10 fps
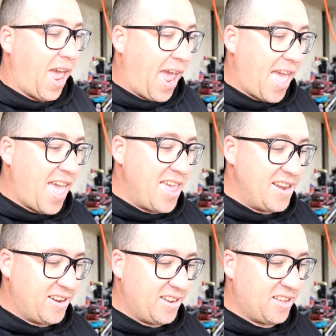
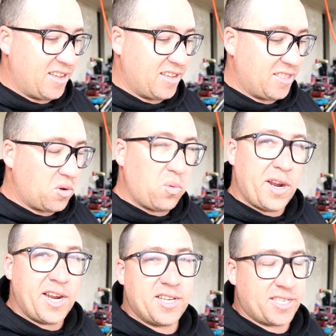and the
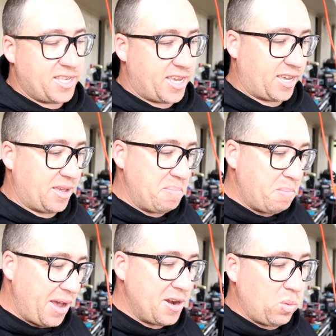weirdest thing,
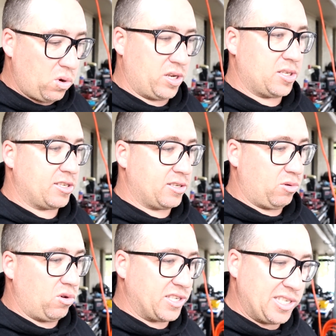mud wasps
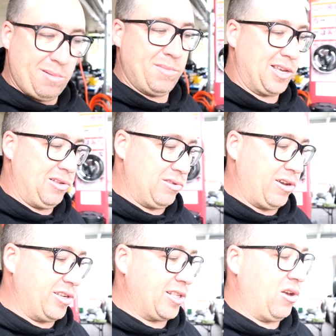or something along those